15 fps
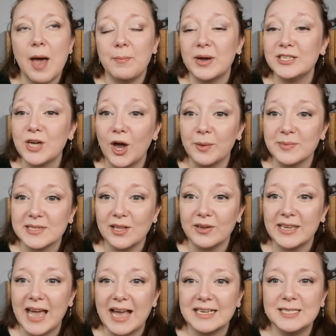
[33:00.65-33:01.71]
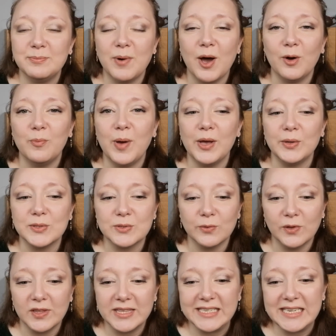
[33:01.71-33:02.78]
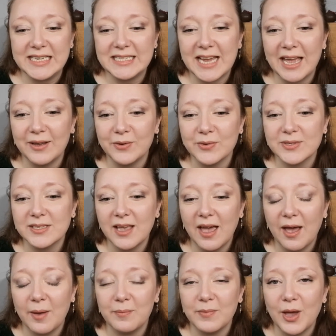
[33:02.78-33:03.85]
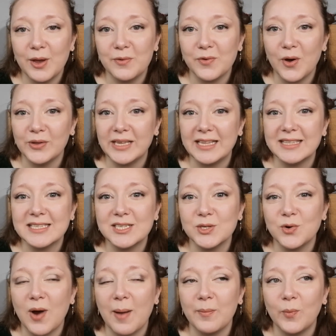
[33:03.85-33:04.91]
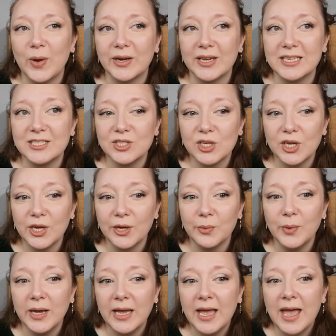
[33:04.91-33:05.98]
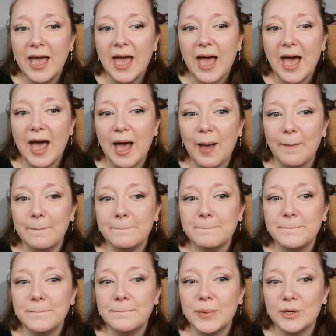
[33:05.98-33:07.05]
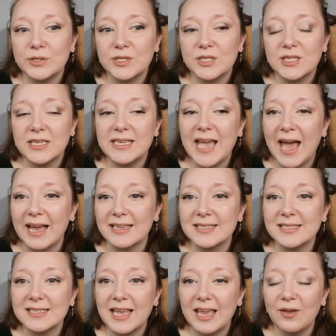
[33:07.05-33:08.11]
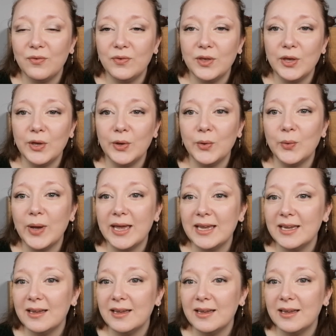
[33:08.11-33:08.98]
my time slot yet, but I'll post all of the details over on Instagram when I do. But yes, if you